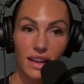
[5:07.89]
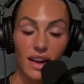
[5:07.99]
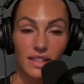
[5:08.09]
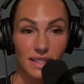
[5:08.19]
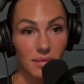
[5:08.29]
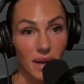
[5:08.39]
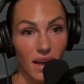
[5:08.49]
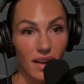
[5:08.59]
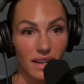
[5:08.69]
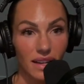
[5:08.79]
are
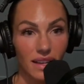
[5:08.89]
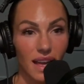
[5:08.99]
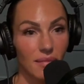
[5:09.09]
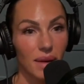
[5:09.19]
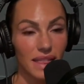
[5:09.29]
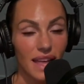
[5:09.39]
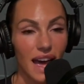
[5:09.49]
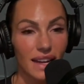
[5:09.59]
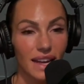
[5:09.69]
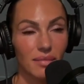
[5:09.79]
symbiotic. And by
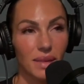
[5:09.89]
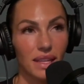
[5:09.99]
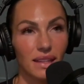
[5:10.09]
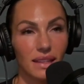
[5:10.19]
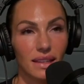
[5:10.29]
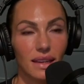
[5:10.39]
that, I mean,